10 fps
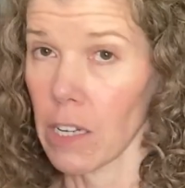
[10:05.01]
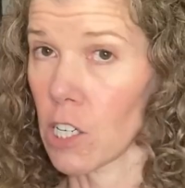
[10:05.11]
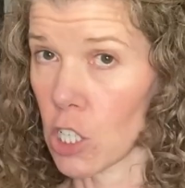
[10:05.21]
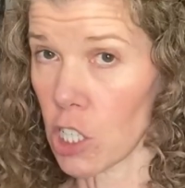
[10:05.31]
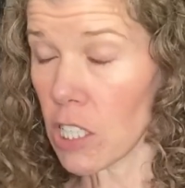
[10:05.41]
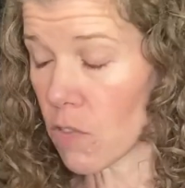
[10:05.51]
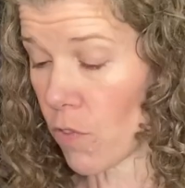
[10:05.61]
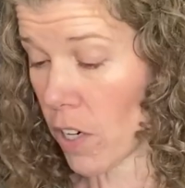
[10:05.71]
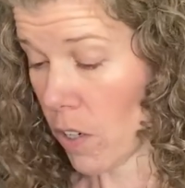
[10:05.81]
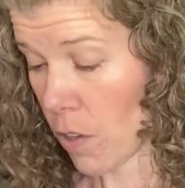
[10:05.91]
She's
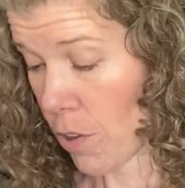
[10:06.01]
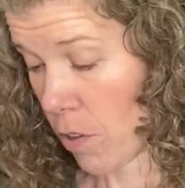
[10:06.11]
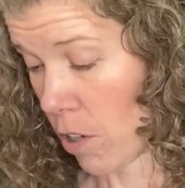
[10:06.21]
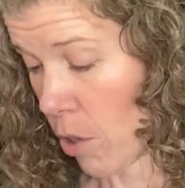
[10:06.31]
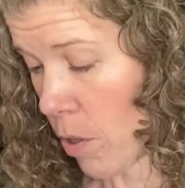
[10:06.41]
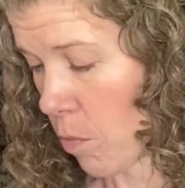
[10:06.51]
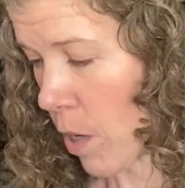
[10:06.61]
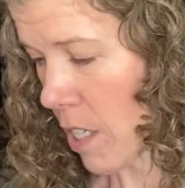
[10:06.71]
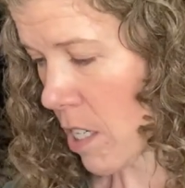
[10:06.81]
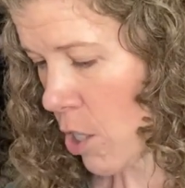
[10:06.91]
very thorough in
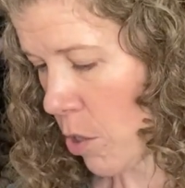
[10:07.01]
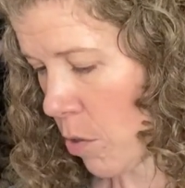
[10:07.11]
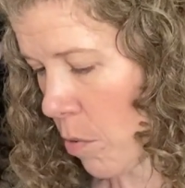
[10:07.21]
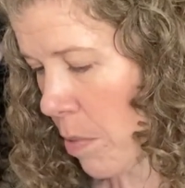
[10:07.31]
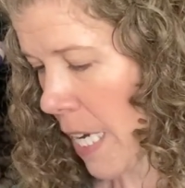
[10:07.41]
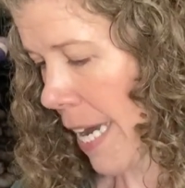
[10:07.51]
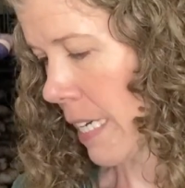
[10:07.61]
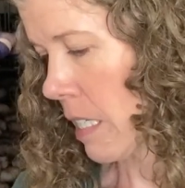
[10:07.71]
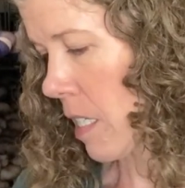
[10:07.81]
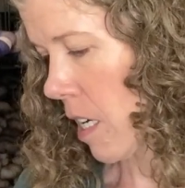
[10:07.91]
what to be
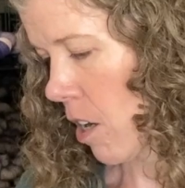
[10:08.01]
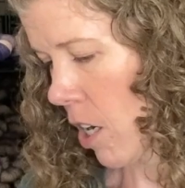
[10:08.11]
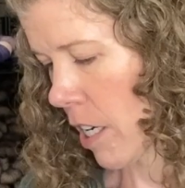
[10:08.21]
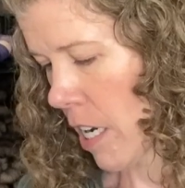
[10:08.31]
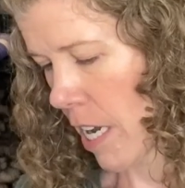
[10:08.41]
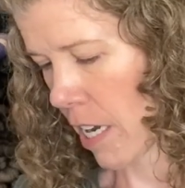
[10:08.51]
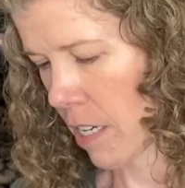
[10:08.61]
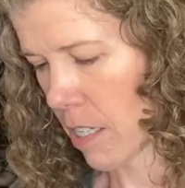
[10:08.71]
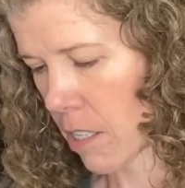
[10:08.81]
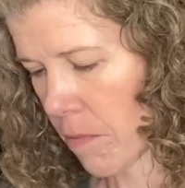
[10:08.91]
casting on
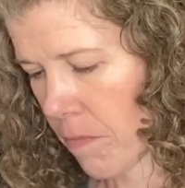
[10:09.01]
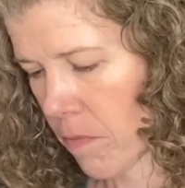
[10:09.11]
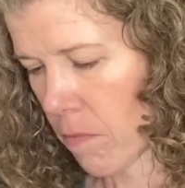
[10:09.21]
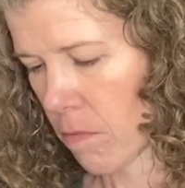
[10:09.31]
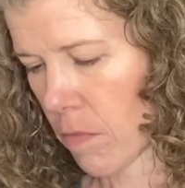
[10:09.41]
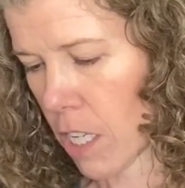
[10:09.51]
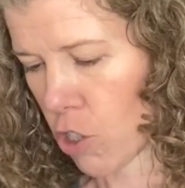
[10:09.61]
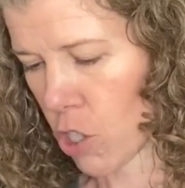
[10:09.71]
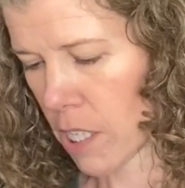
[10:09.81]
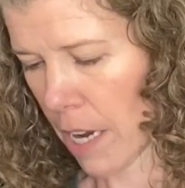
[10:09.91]
and
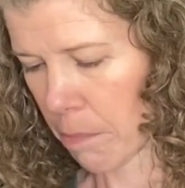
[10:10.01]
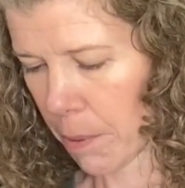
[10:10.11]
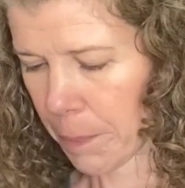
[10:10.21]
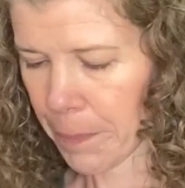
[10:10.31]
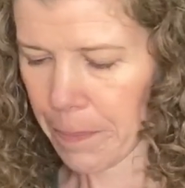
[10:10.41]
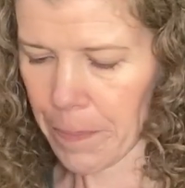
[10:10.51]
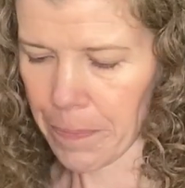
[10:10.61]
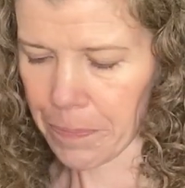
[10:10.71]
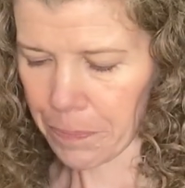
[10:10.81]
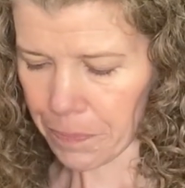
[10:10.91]
each step.
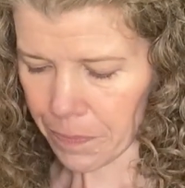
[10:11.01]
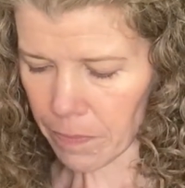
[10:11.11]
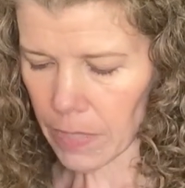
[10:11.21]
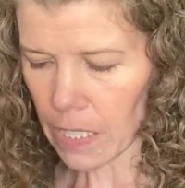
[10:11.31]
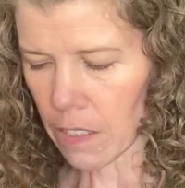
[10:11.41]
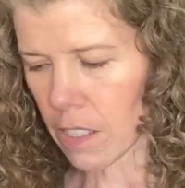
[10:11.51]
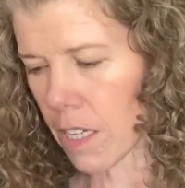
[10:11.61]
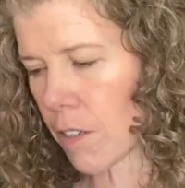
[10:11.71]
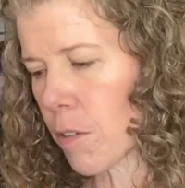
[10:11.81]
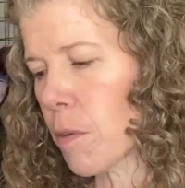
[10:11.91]

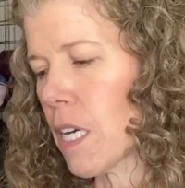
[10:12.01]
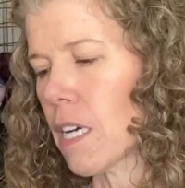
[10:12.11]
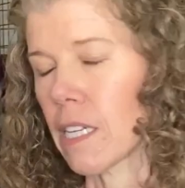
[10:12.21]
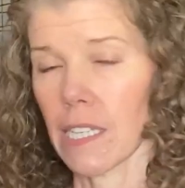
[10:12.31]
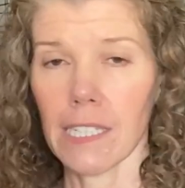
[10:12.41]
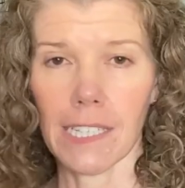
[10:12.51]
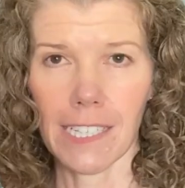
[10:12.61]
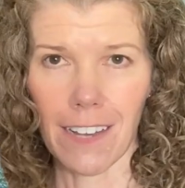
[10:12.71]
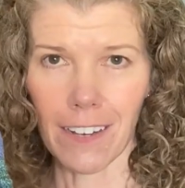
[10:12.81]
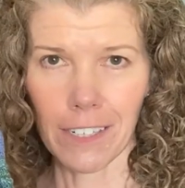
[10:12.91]
So this is
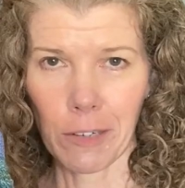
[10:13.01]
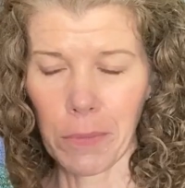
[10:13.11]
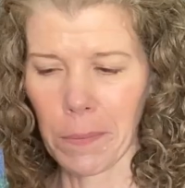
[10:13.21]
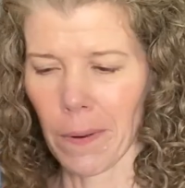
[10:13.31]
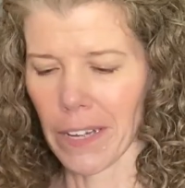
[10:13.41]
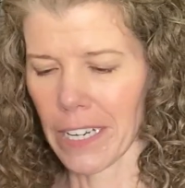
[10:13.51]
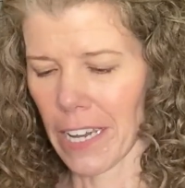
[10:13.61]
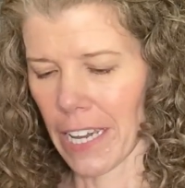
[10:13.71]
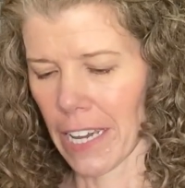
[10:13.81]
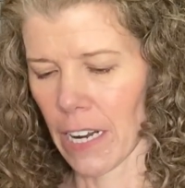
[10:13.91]
sock number 1,
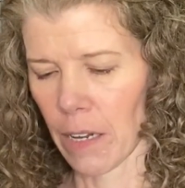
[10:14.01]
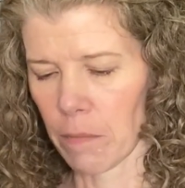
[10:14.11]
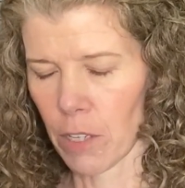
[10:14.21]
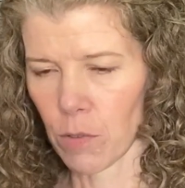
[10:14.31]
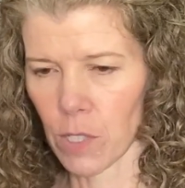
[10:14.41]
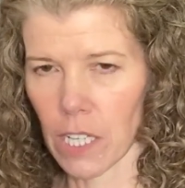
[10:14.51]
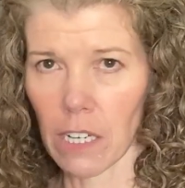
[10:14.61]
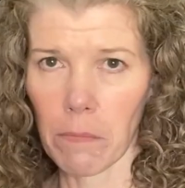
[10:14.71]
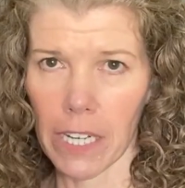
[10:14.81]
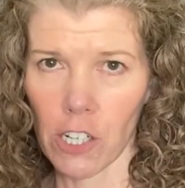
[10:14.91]
and I'm using
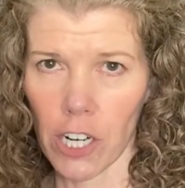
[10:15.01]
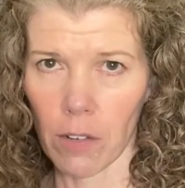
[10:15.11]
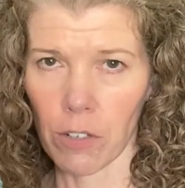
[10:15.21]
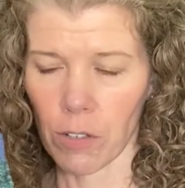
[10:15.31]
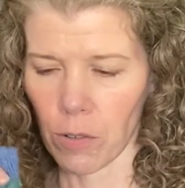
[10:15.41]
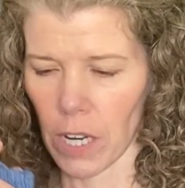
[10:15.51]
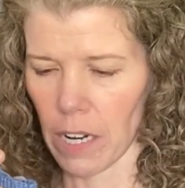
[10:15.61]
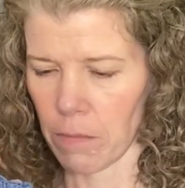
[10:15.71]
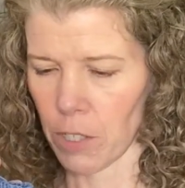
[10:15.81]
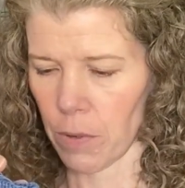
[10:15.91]
my ChowGoo, and
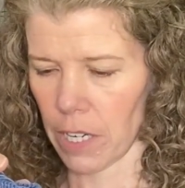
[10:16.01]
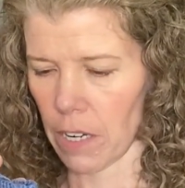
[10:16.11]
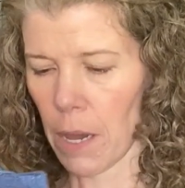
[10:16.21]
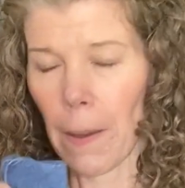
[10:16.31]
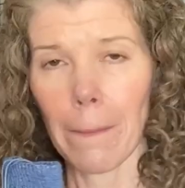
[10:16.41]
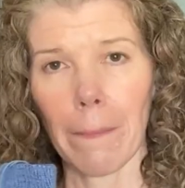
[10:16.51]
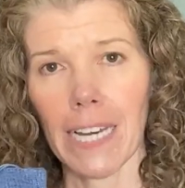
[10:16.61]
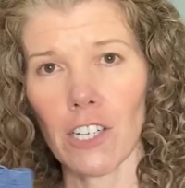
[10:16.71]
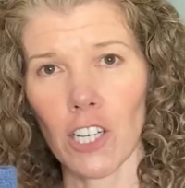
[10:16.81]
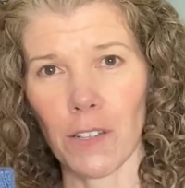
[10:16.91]
I'm doing
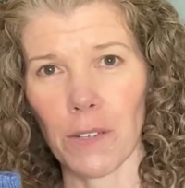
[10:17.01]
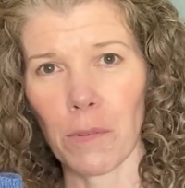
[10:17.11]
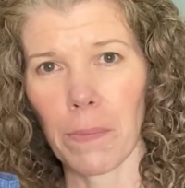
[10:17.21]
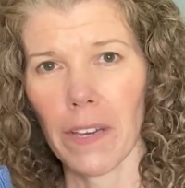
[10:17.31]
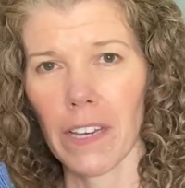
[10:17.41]
magic loop.